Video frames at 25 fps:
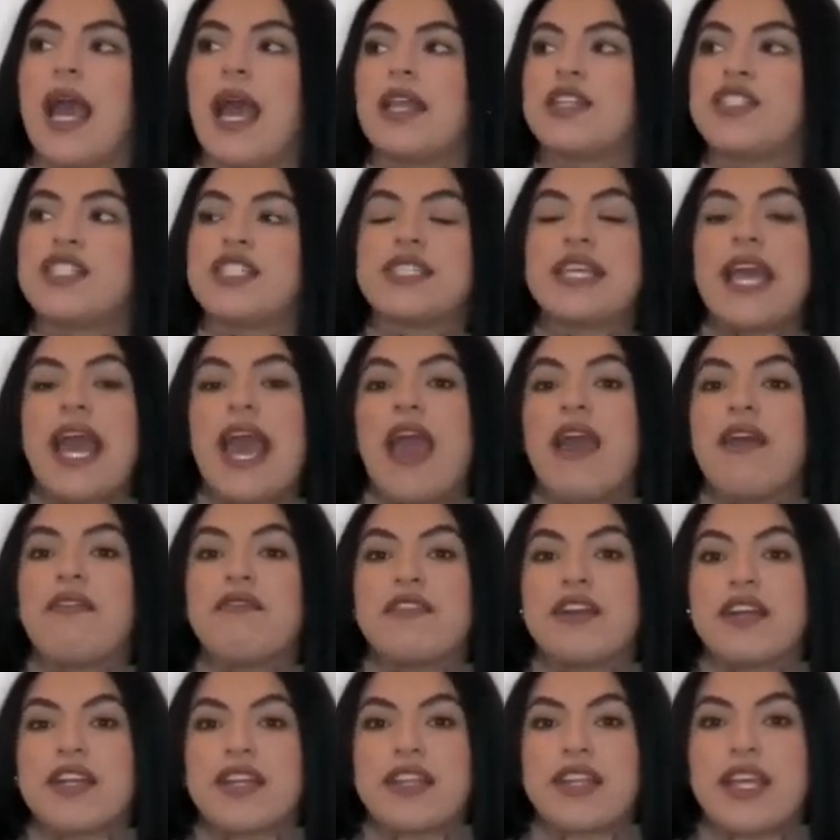just
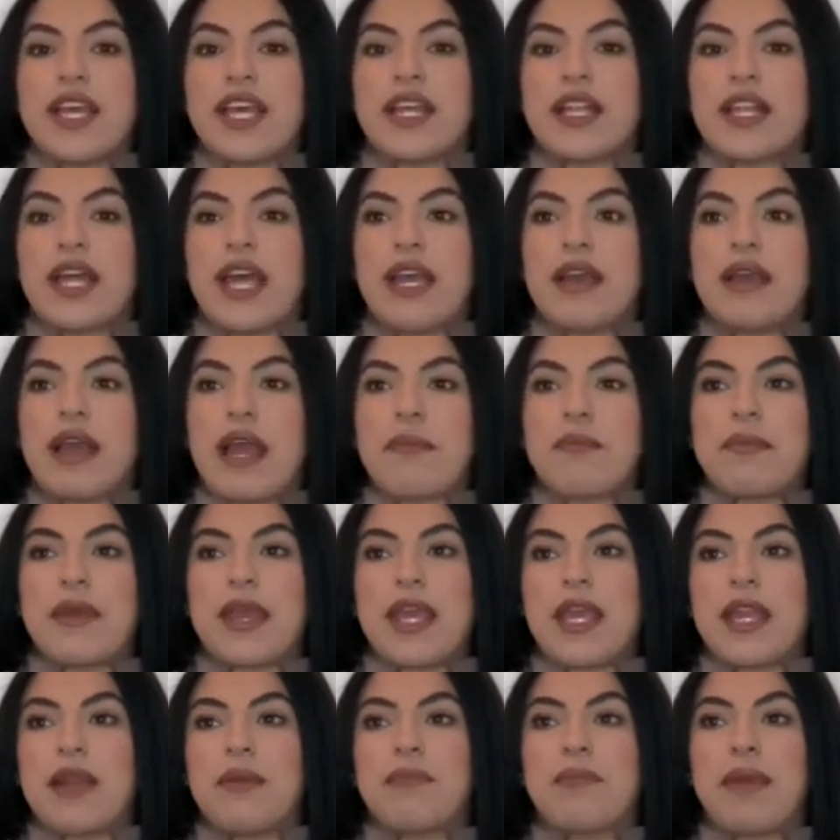everything. Like, I
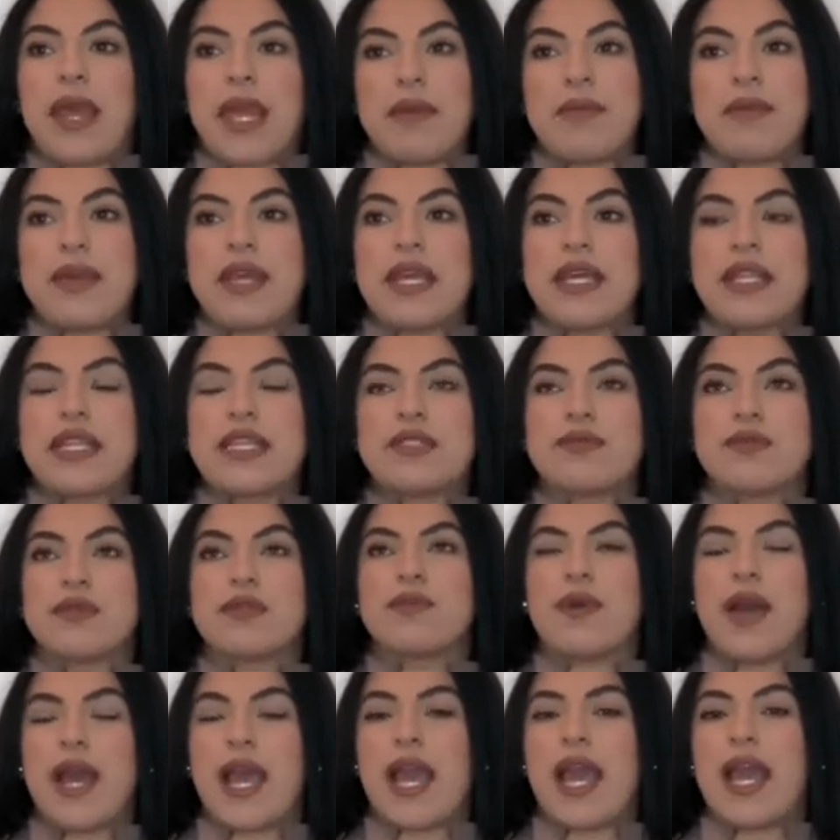mean, maybe this is
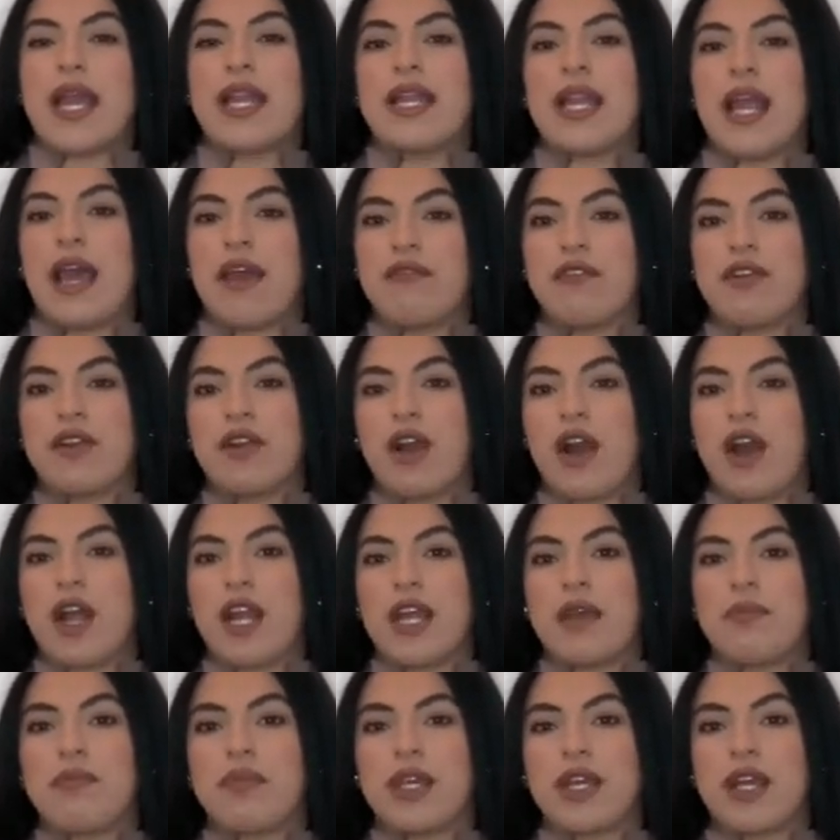why I never got
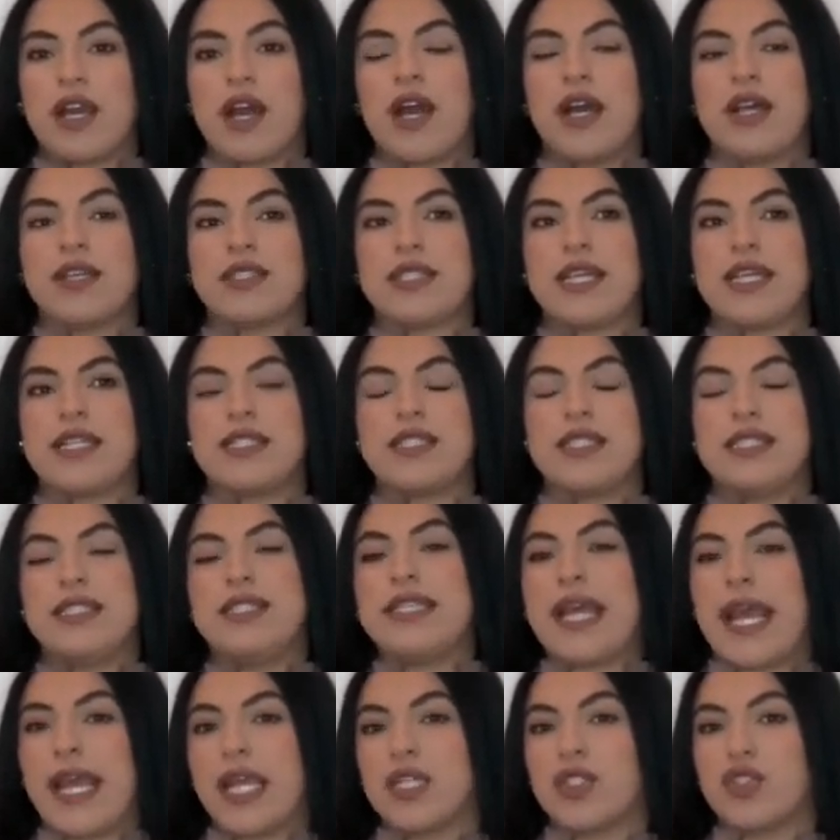it because it's
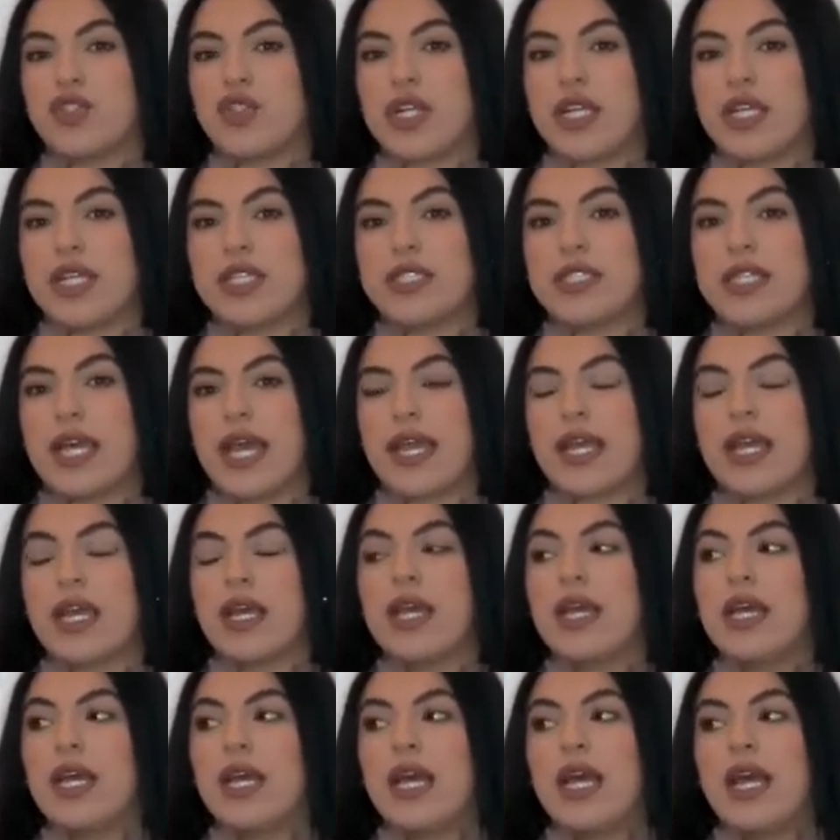dangerous. Like,
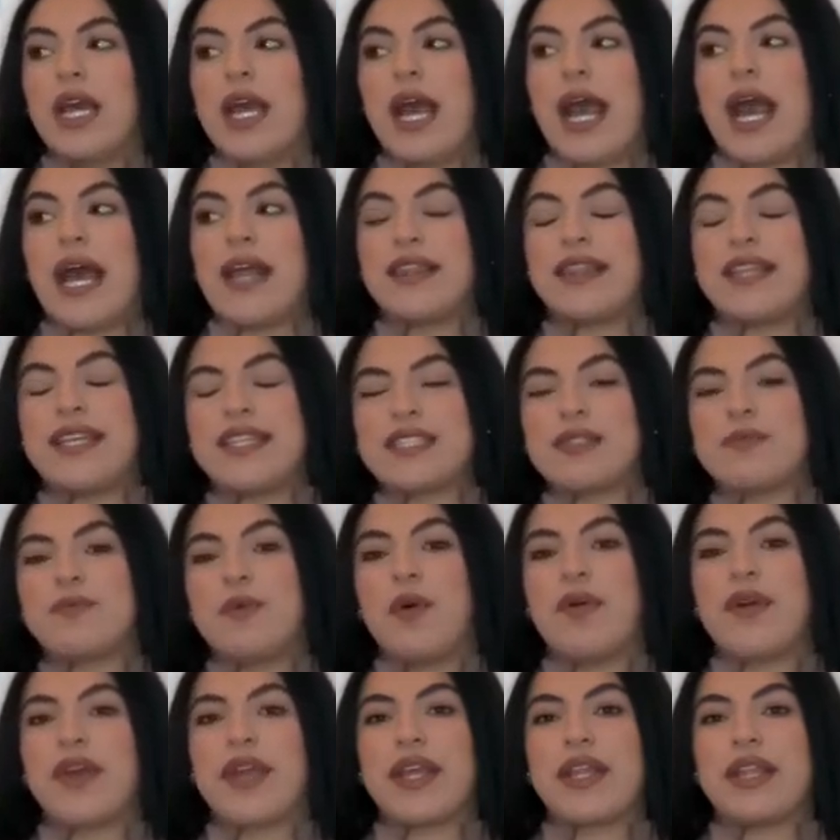at this
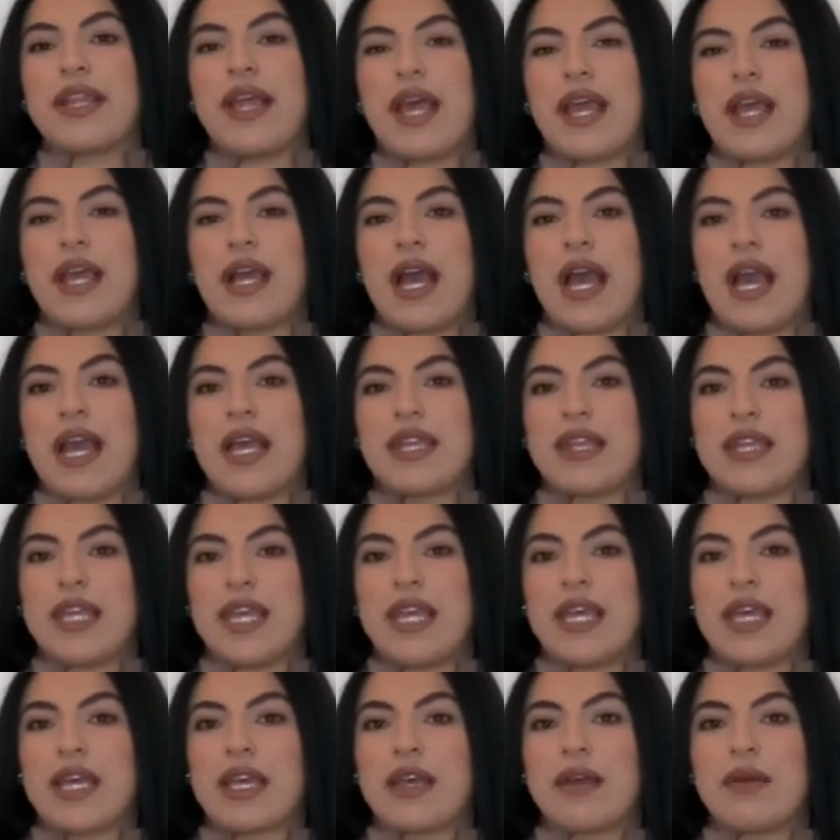point, like, I
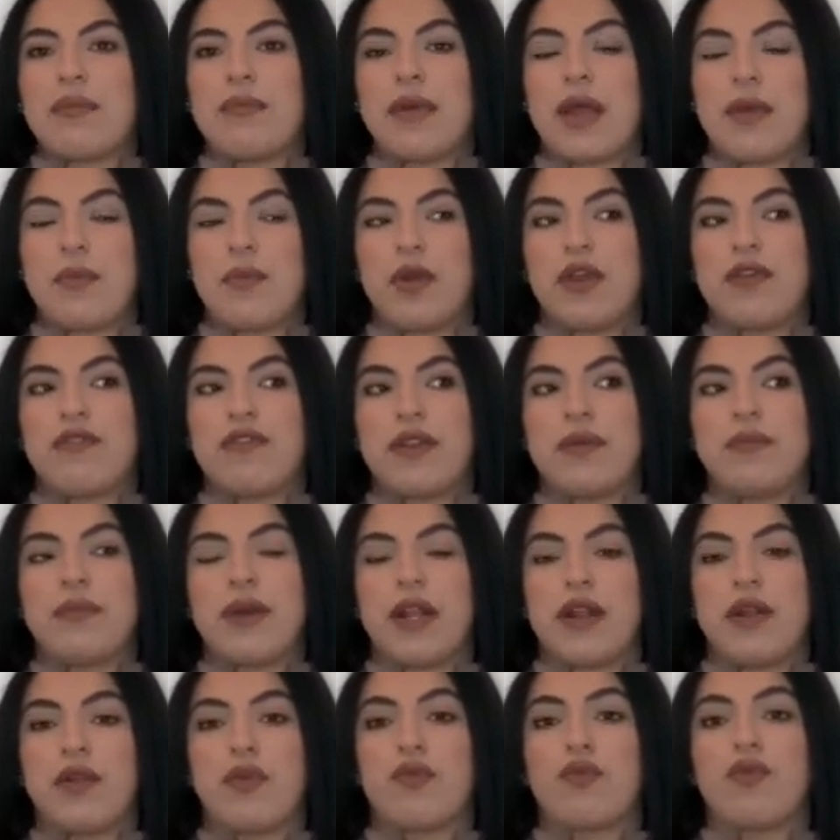think my boyfriend
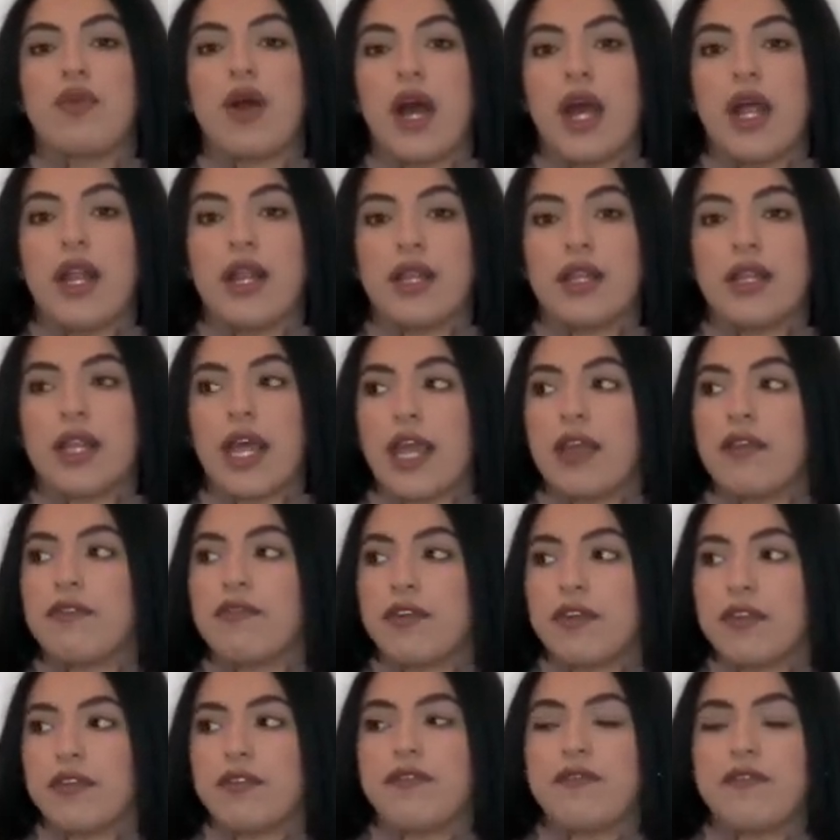better run, like, for
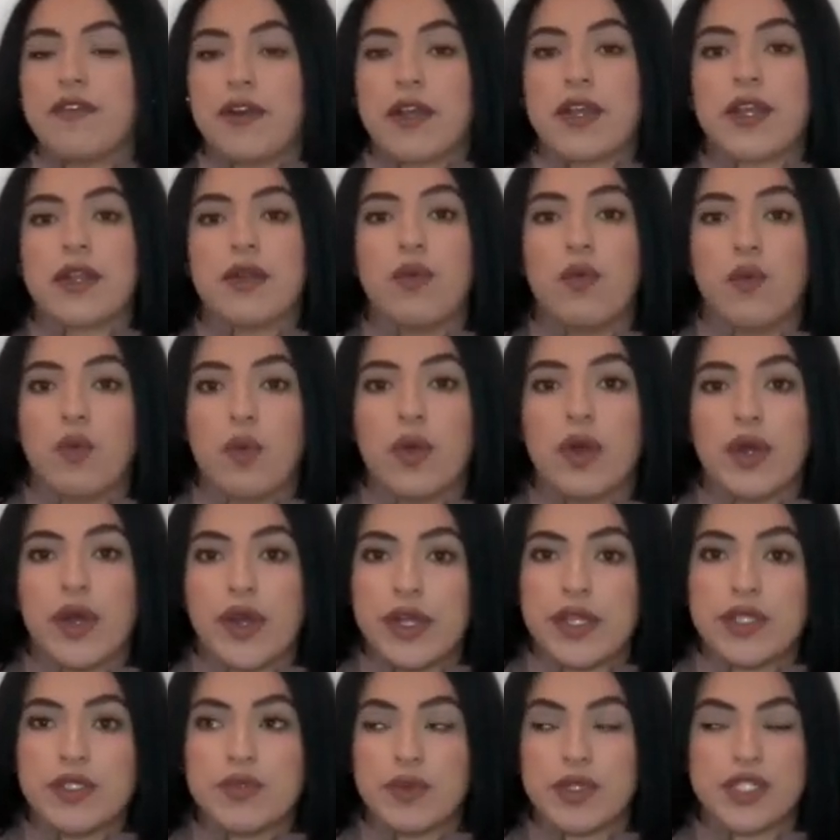the fucking
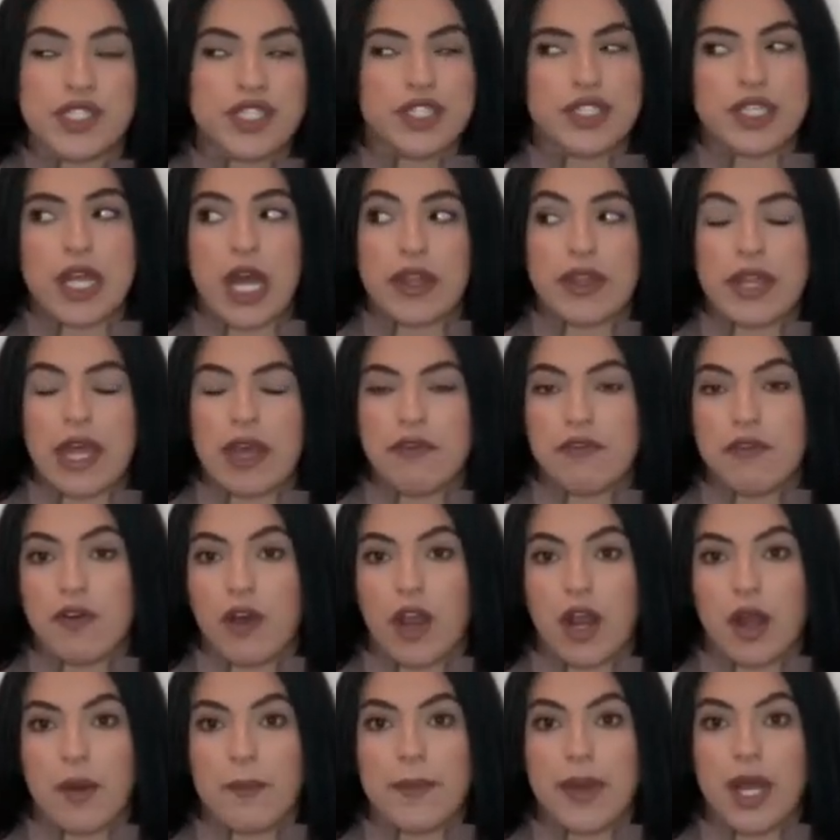woods, which is not that
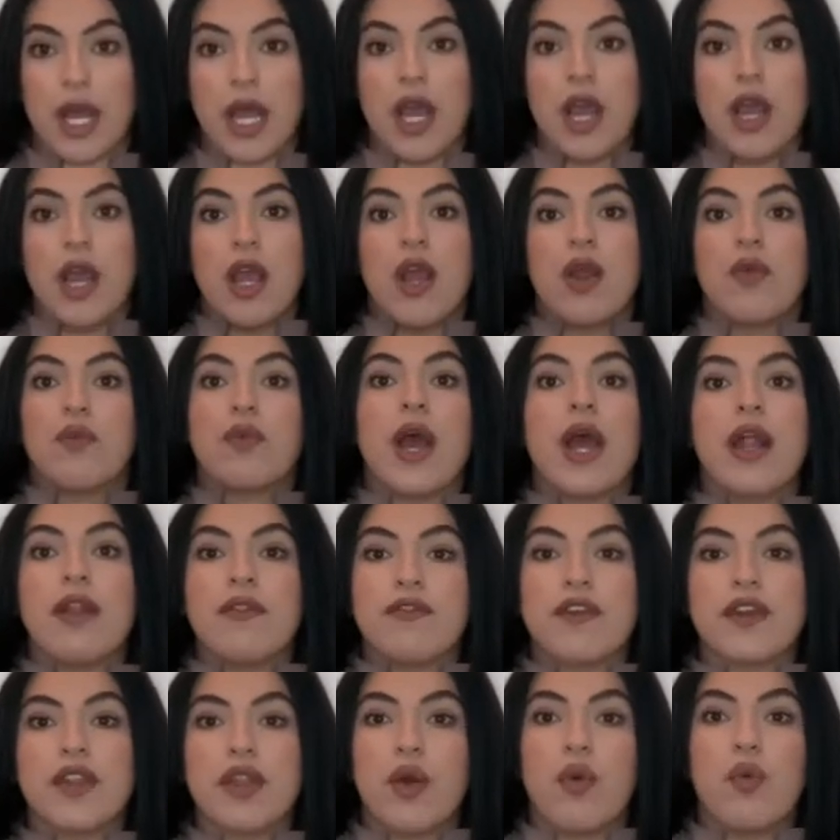far, but run
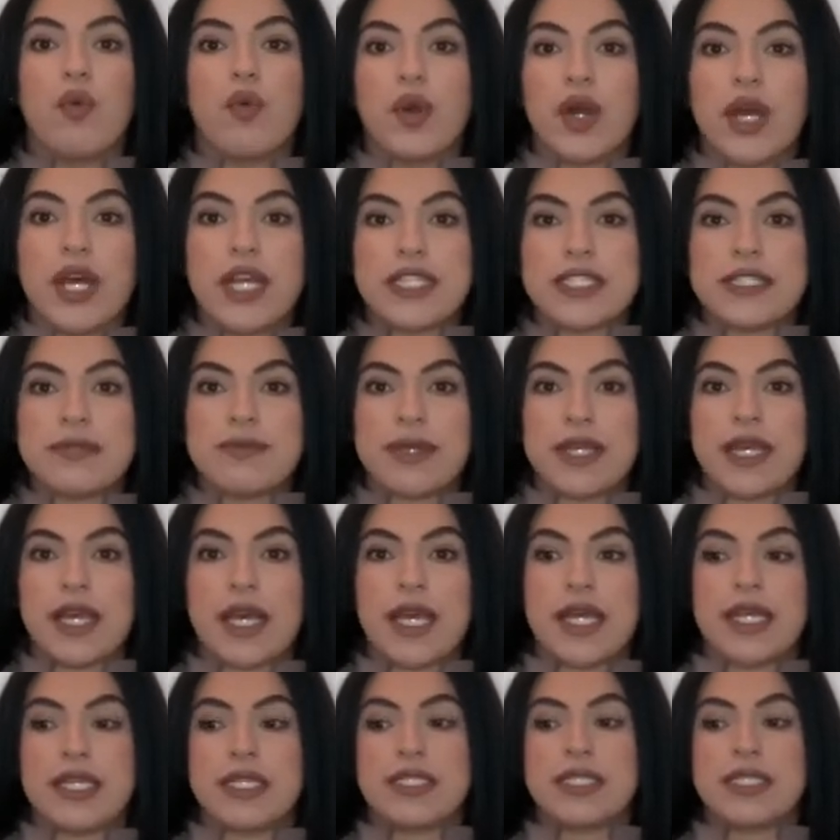for the woods because